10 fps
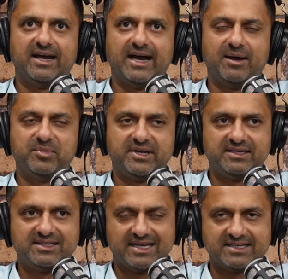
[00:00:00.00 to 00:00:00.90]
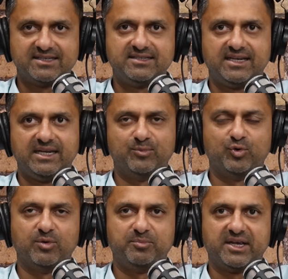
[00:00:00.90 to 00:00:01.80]
but it doesn't
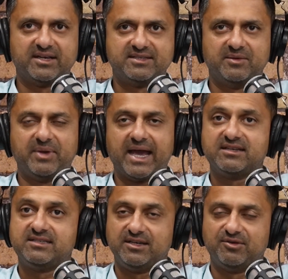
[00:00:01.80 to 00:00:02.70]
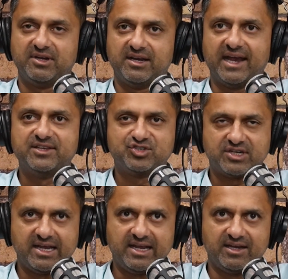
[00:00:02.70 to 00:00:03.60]
anymore because the bacteria has
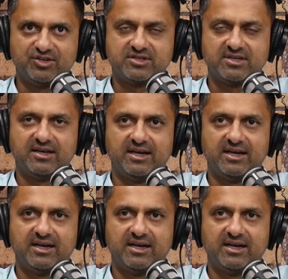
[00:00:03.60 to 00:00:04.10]
changed.